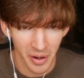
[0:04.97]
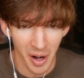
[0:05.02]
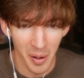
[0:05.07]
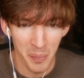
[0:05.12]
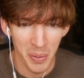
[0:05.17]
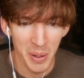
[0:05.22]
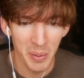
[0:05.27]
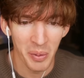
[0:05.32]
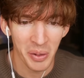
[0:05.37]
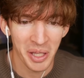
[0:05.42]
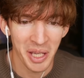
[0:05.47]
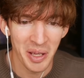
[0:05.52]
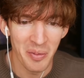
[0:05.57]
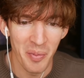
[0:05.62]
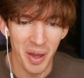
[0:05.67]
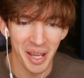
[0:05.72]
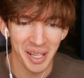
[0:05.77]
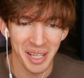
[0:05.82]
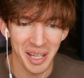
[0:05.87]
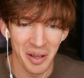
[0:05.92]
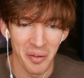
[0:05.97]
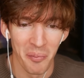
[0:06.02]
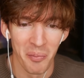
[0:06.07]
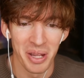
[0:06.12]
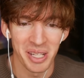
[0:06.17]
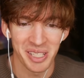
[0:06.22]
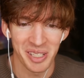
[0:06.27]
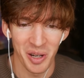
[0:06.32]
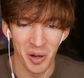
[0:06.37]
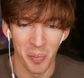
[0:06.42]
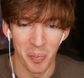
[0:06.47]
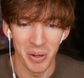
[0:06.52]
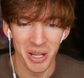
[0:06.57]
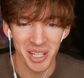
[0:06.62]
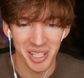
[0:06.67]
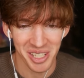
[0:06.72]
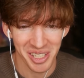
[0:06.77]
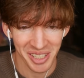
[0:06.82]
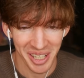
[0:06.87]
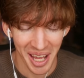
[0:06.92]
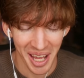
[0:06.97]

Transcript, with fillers: All right, people keep making Mr. Beast